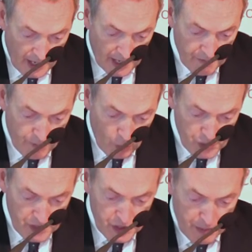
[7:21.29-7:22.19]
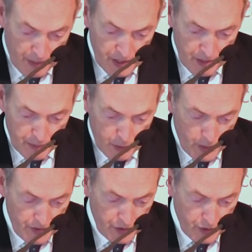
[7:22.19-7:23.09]
and enforcing the split
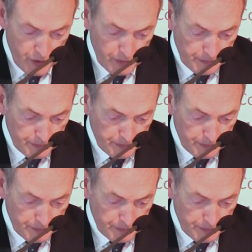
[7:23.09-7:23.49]
between the two.